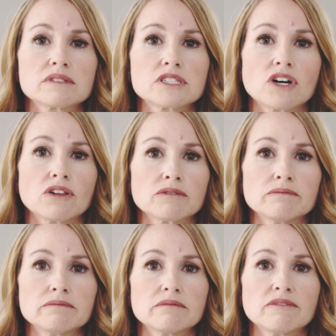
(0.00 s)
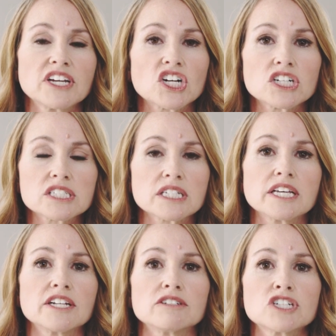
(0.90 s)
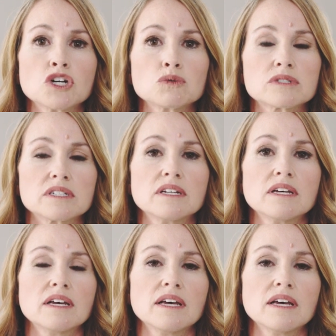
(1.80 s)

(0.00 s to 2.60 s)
see all the fingers and toes. And